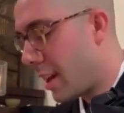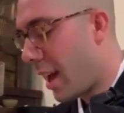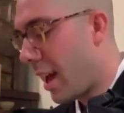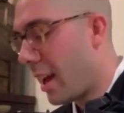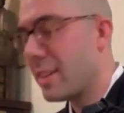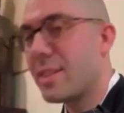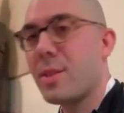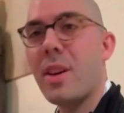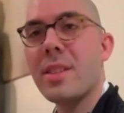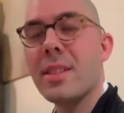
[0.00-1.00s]
And
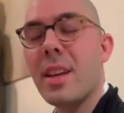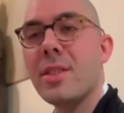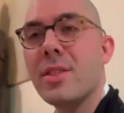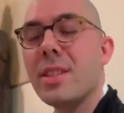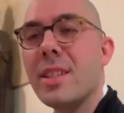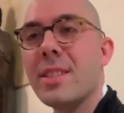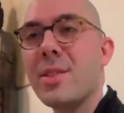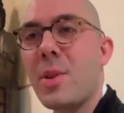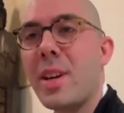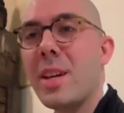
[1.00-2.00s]
translation is a
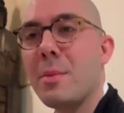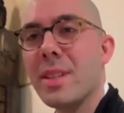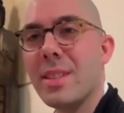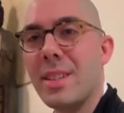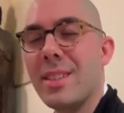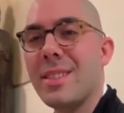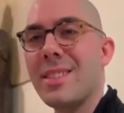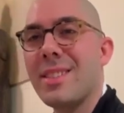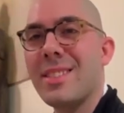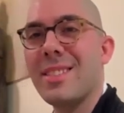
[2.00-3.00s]
tricky
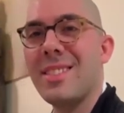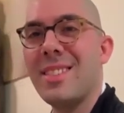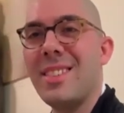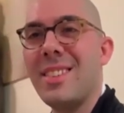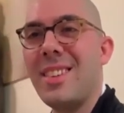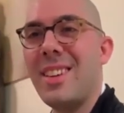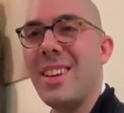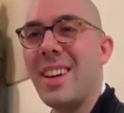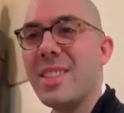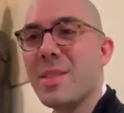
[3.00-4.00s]
business.
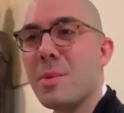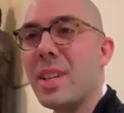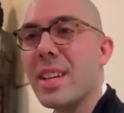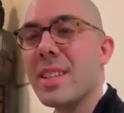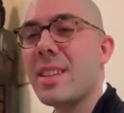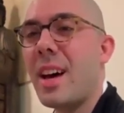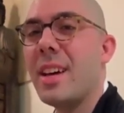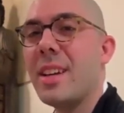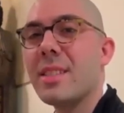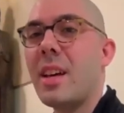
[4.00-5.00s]
It's really a
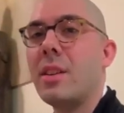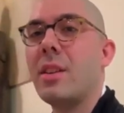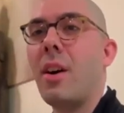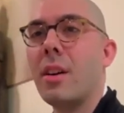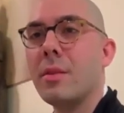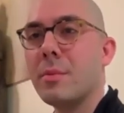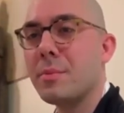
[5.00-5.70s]
science and an art.